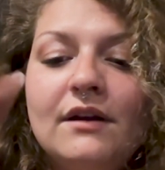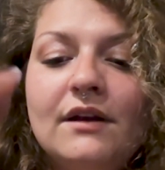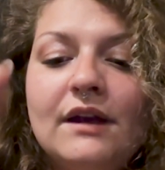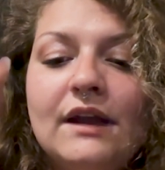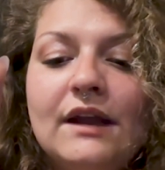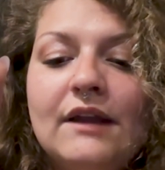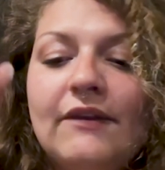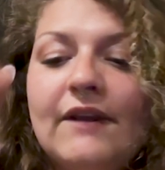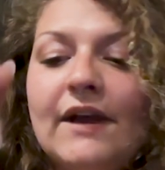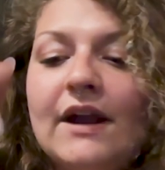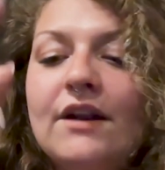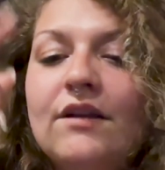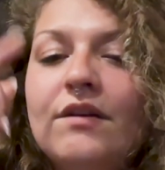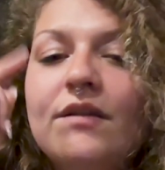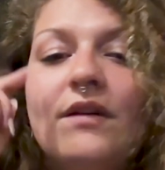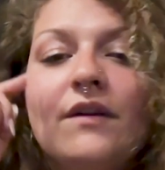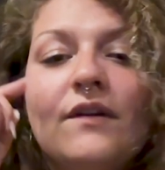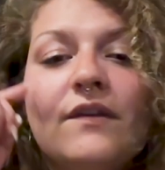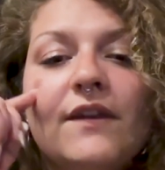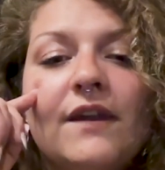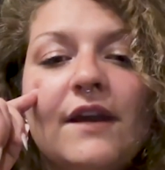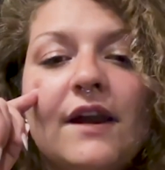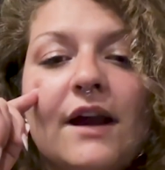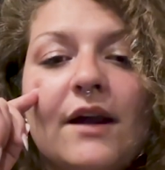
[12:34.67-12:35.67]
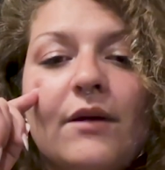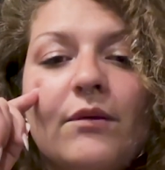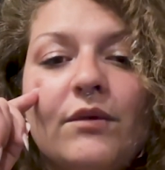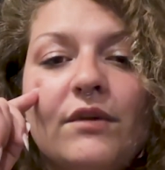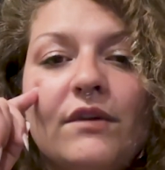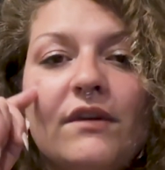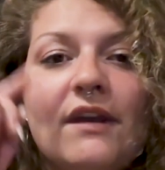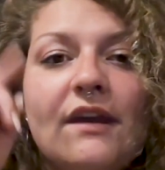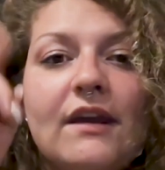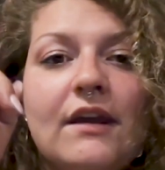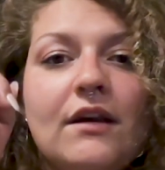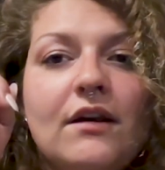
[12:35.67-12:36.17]
And that is something I will
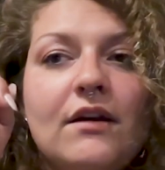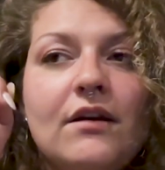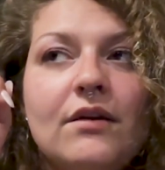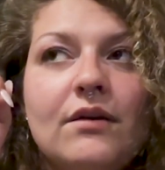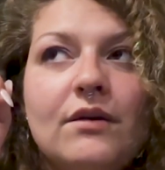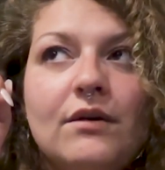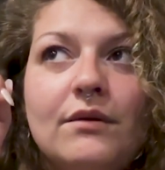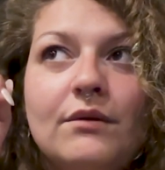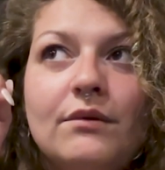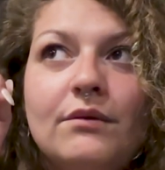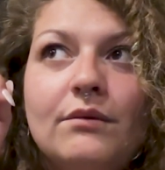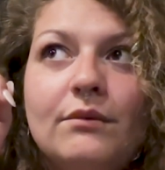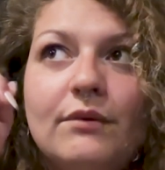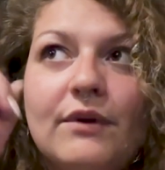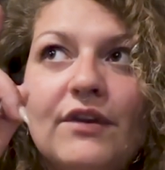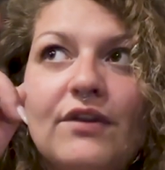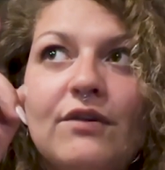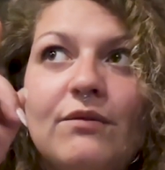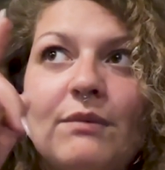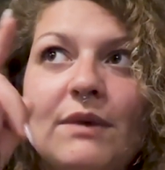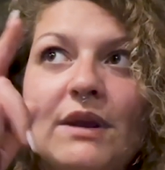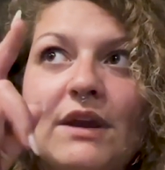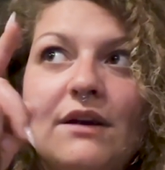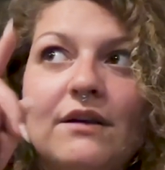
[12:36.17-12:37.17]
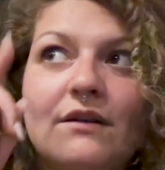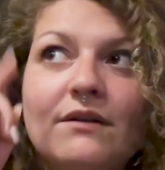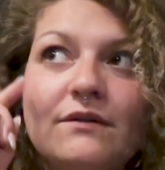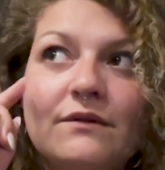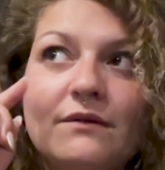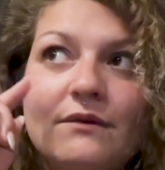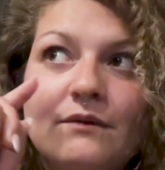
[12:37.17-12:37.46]
take with me